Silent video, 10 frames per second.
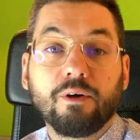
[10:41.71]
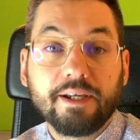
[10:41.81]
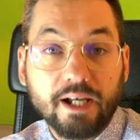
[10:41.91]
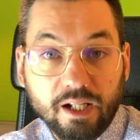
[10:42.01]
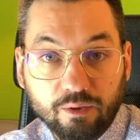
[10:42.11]

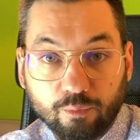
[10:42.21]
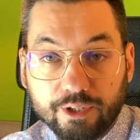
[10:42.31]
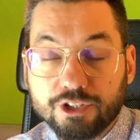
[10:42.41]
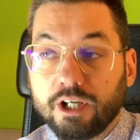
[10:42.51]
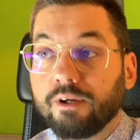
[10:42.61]
Royal,
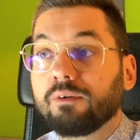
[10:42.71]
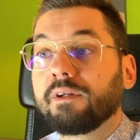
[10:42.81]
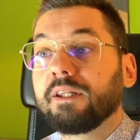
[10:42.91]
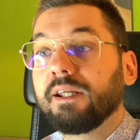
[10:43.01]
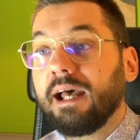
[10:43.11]
which I
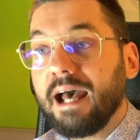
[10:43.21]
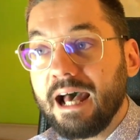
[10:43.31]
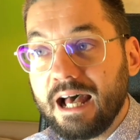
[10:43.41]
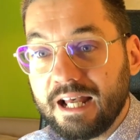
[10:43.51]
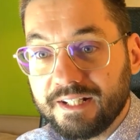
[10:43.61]
already
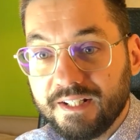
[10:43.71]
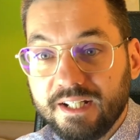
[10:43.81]
had,